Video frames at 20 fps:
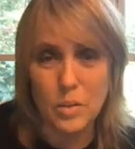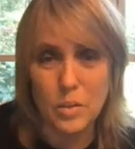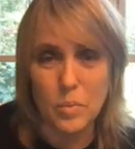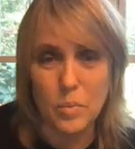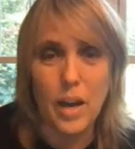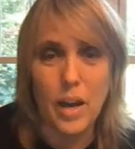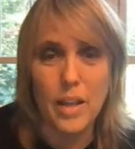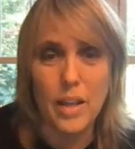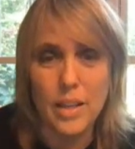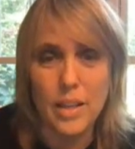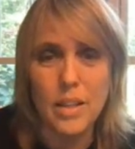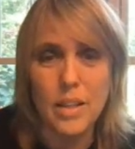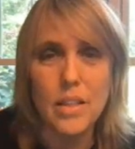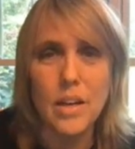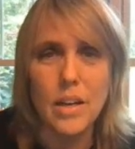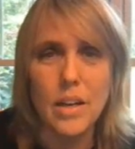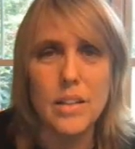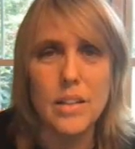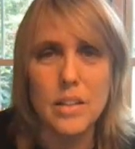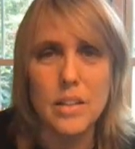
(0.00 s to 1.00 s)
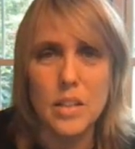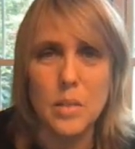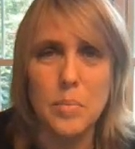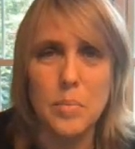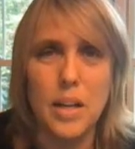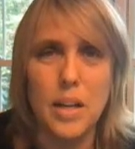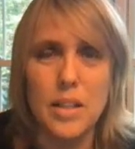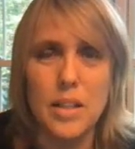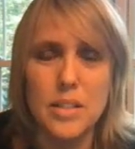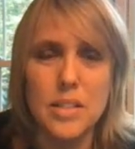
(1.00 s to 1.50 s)
why they thought their
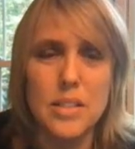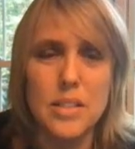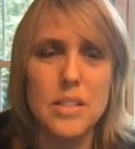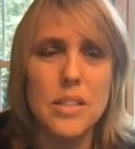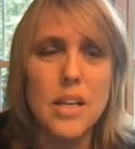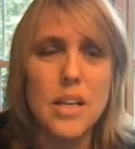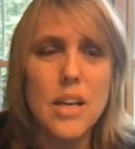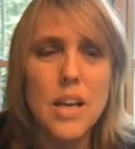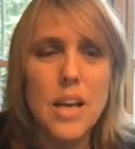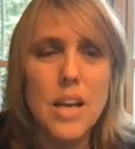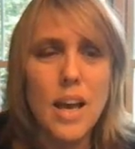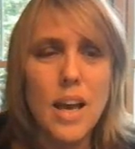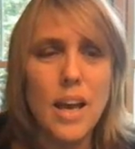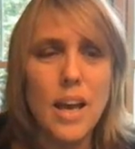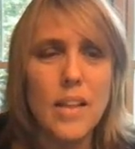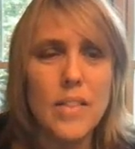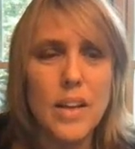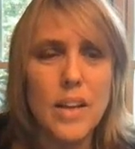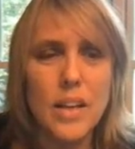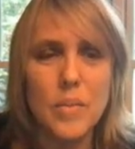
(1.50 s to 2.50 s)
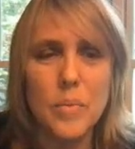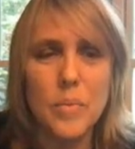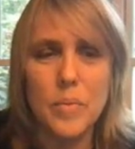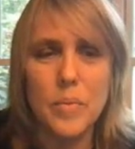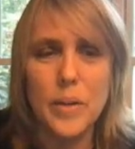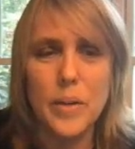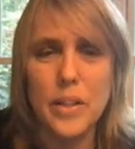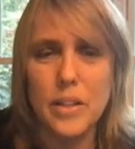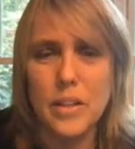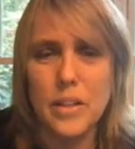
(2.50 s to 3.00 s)
hypothesis. And then
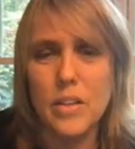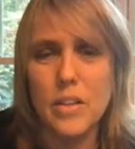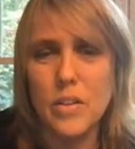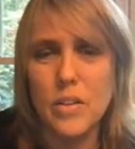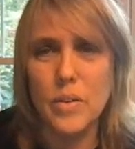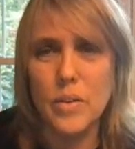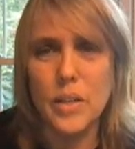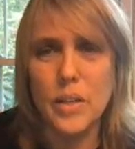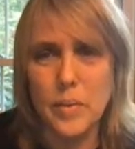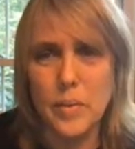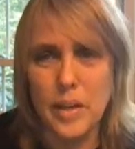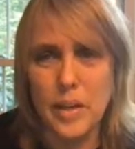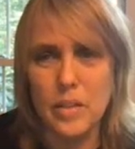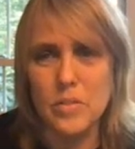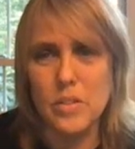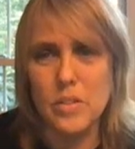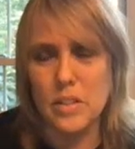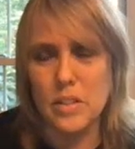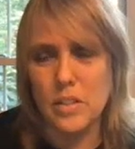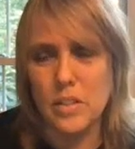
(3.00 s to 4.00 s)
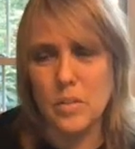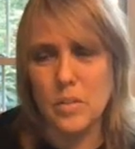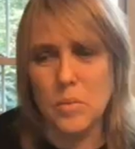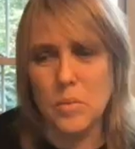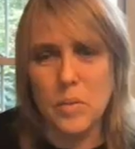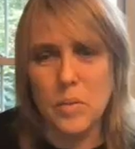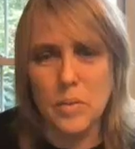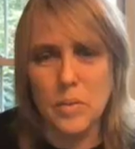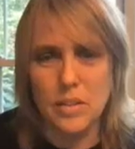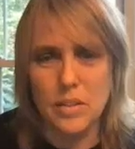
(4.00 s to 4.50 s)
when they're going around, so they're going to
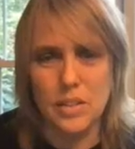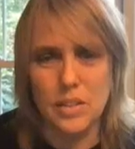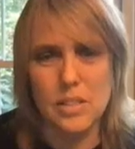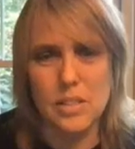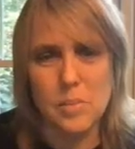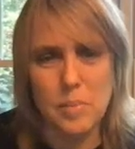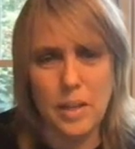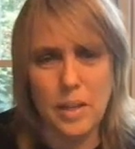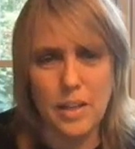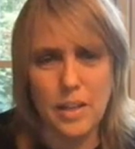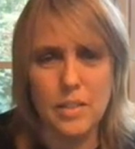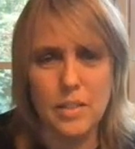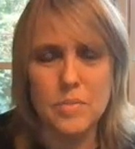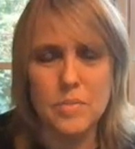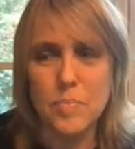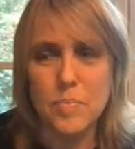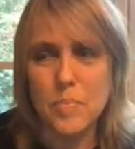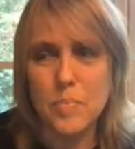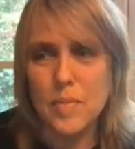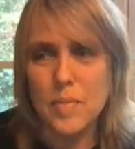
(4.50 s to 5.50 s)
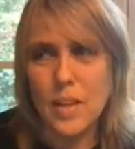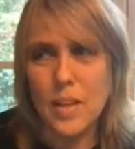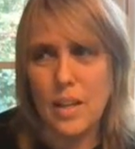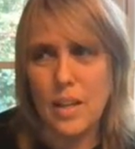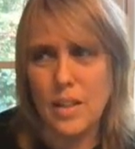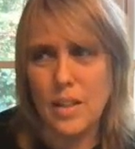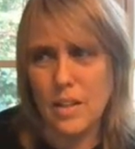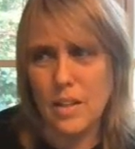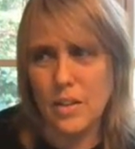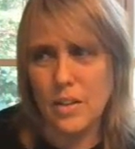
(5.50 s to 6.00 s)
work with their desk buddy,
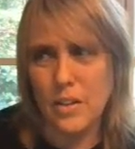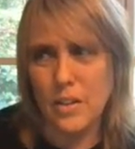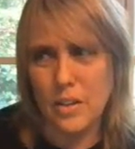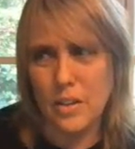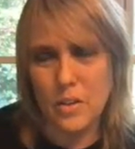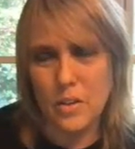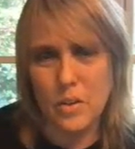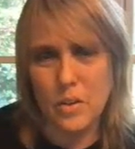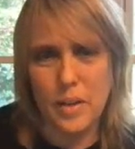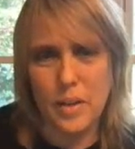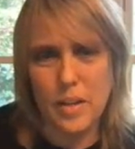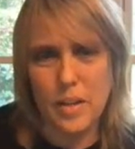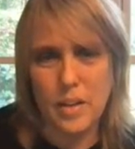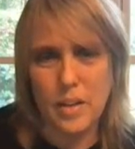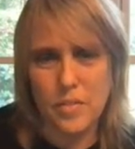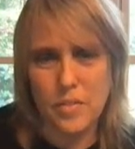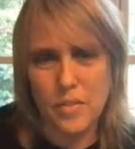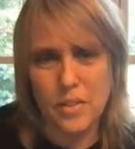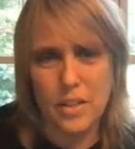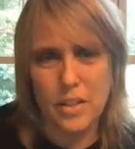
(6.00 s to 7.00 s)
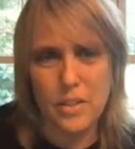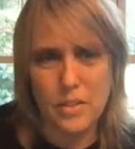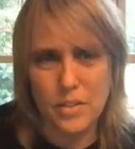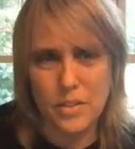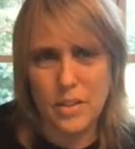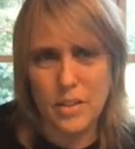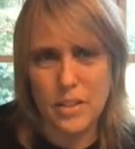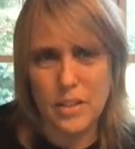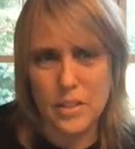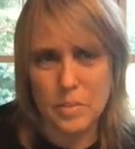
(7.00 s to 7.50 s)
and then they're going to go around after they do
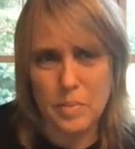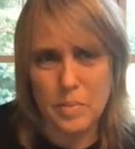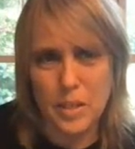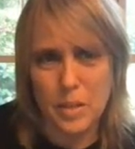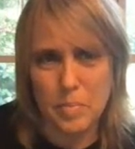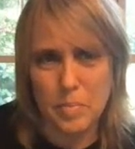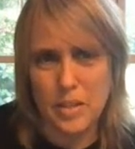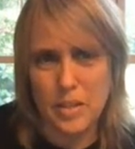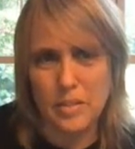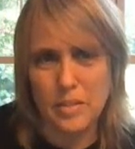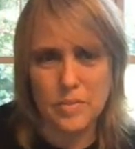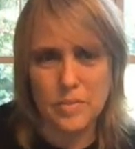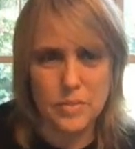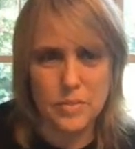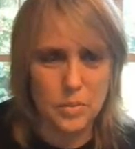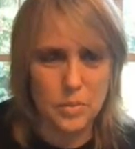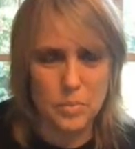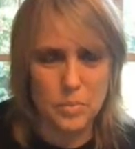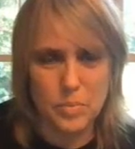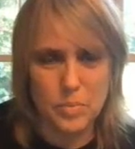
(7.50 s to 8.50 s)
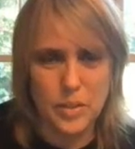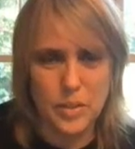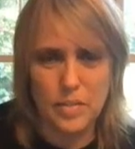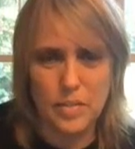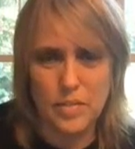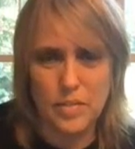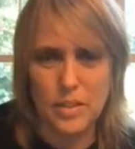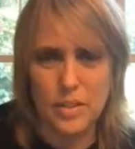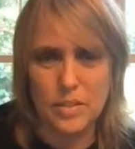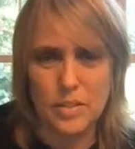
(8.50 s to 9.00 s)
their experiment for one
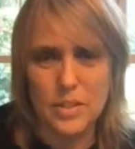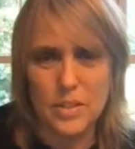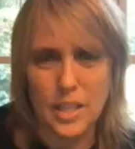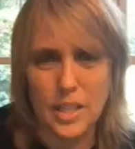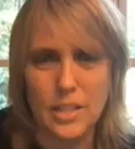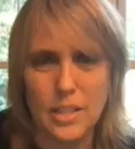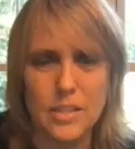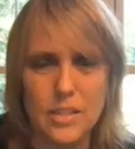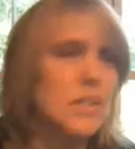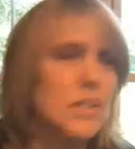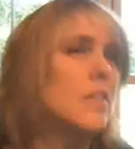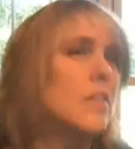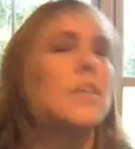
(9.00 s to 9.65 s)
of the days.